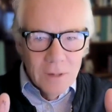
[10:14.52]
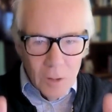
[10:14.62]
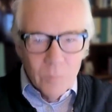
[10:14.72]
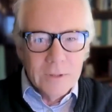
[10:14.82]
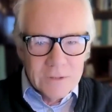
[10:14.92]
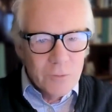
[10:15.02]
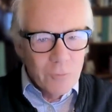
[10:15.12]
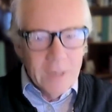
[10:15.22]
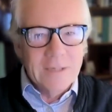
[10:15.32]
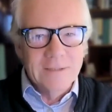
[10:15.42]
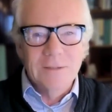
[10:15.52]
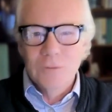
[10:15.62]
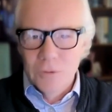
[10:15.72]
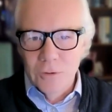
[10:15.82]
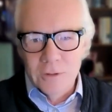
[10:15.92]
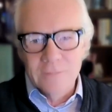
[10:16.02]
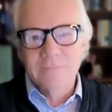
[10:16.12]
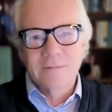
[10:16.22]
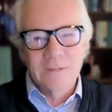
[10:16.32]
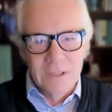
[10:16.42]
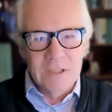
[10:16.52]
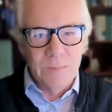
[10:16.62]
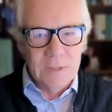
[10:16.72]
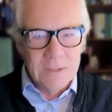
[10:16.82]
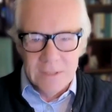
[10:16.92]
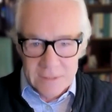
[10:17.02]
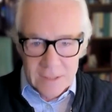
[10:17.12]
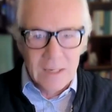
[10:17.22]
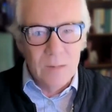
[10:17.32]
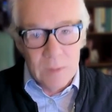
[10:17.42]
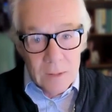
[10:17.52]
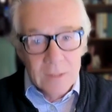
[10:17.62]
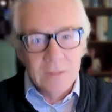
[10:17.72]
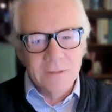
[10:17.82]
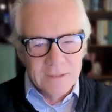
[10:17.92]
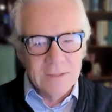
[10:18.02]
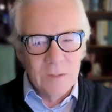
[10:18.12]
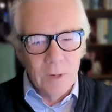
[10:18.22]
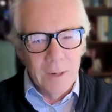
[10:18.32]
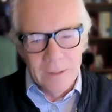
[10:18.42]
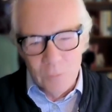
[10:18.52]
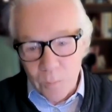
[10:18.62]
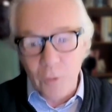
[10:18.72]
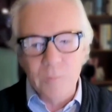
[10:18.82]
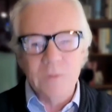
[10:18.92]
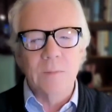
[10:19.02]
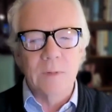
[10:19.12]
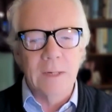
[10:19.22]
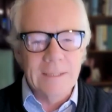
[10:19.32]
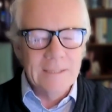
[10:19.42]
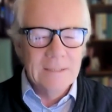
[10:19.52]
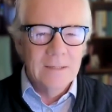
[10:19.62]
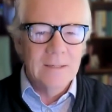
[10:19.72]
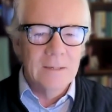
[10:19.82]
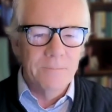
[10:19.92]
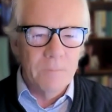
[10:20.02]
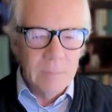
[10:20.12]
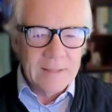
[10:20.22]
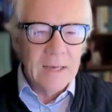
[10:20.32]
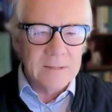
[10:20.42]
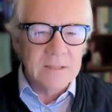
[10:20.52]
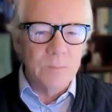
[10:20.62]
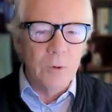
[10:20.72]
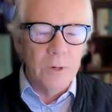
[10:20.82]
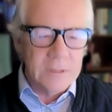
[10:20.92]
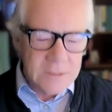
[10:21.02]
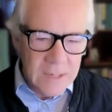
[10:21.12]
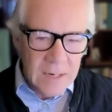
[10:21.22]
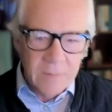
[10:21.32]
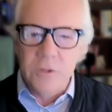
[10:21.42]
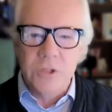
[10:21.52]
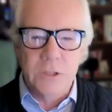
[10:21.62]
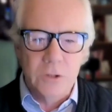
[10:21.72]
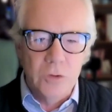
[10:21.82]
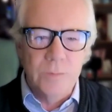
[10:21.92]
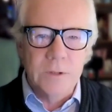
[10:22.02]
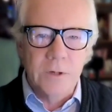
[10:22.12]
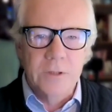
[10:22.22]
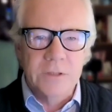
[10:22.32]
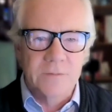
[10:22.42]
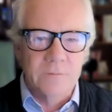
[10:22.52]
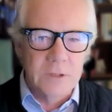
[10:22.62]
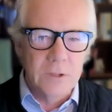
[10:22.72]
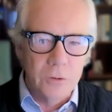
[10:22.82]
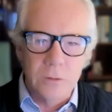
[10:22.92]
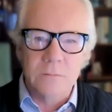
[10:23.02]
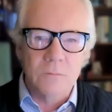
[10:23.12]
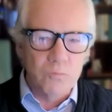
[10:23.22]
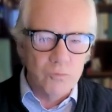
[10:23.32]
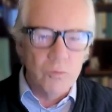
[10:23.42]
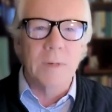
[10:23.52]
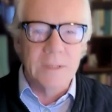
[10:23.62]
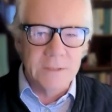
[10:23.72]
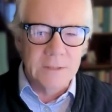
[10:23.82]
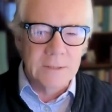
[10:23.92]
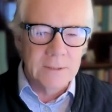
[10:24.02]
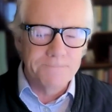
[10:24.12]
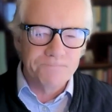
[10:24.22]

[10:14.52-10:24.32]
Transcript: Albrecht's writing, not ChatGPT's. It can be assisted by or prompted by, but that's the point, is leveraging human creativity, not replacing it.